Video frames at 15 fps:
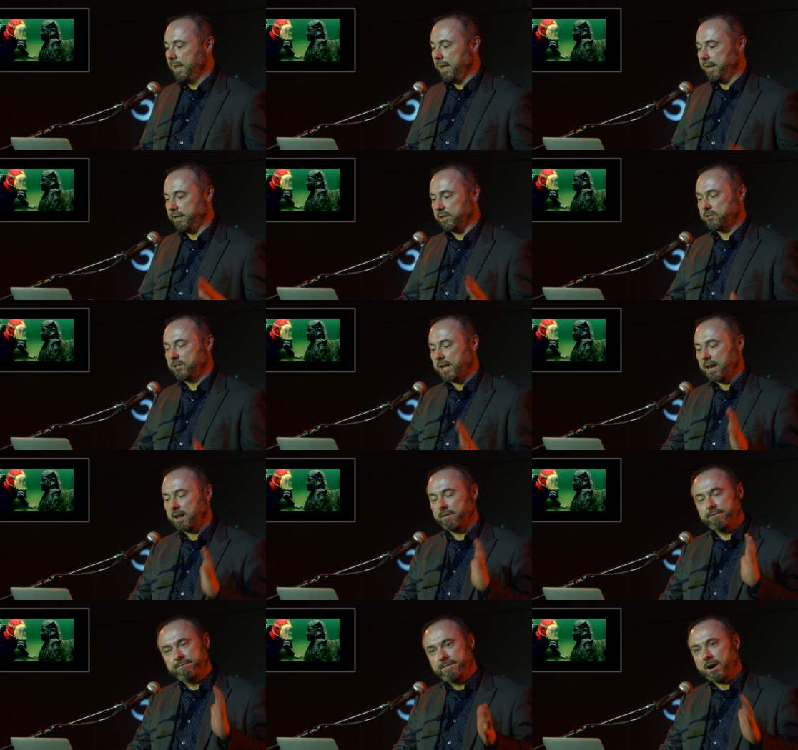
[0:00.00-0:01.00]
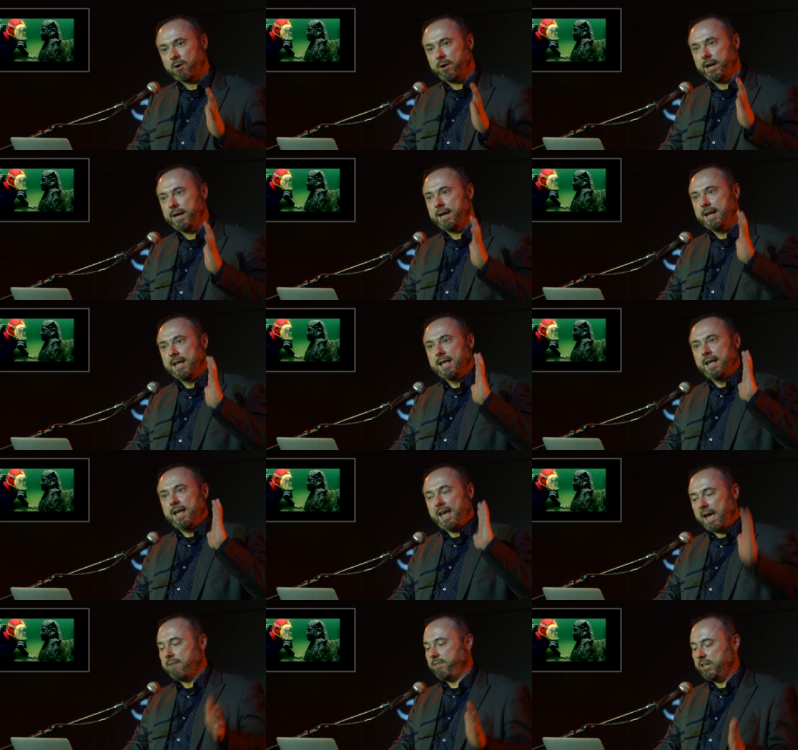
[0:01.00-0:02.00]
and you set a very
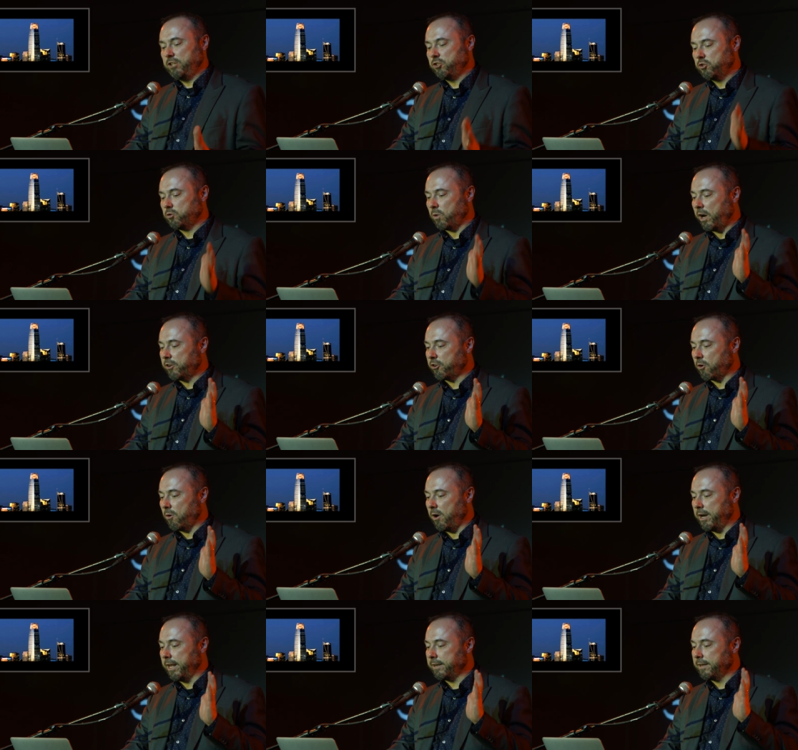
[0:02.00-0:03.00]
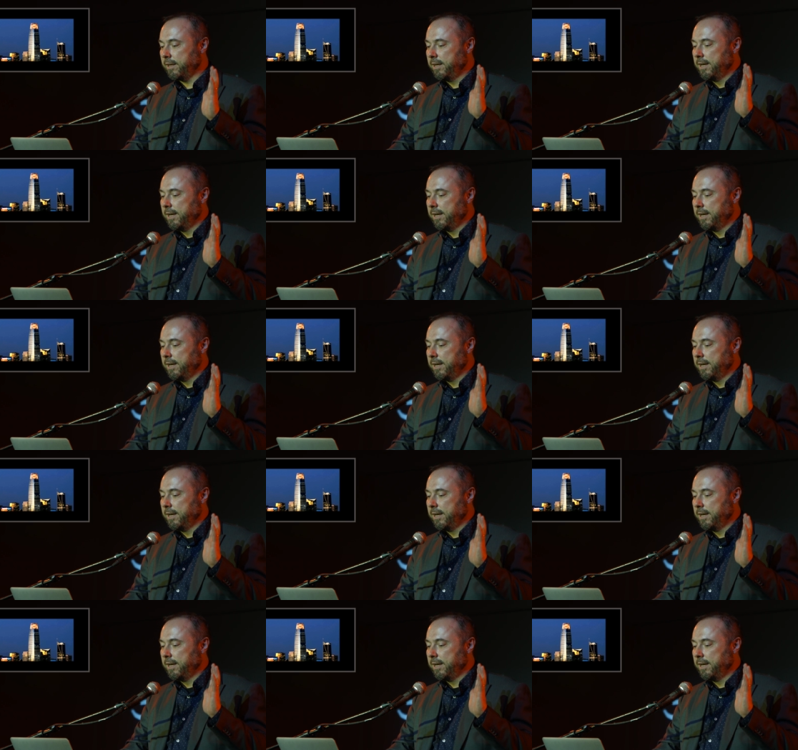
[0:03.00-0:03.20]
heavy structure on it.